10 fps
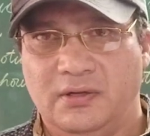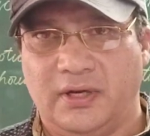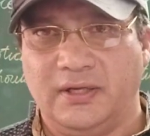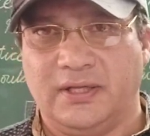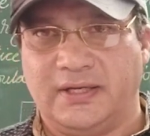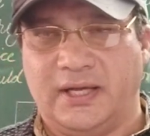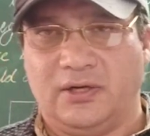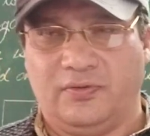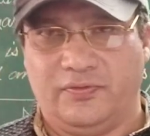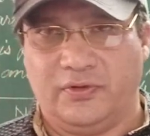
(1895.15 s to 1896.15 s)
right, the
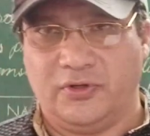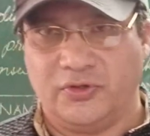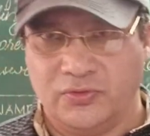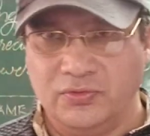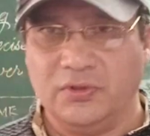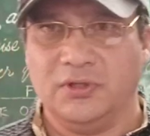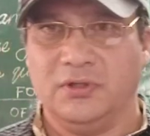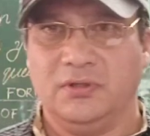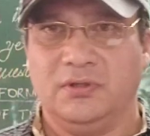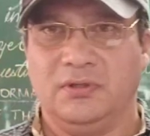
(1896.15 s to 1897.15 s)
attire of a duke,
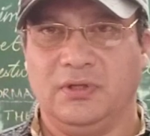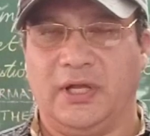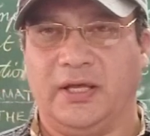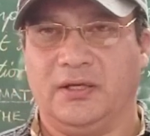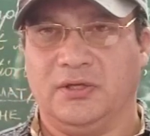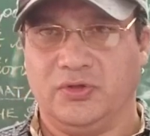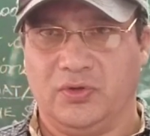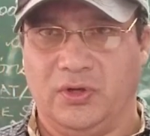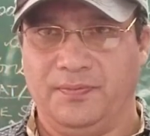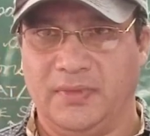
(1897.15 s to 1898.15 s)
like a
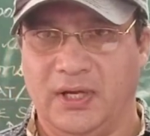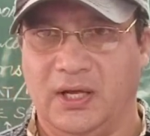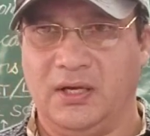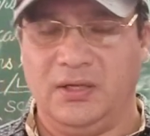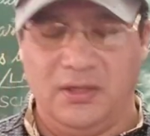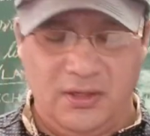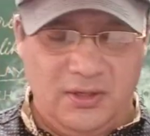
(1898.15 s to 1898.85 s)
Duke of Milan,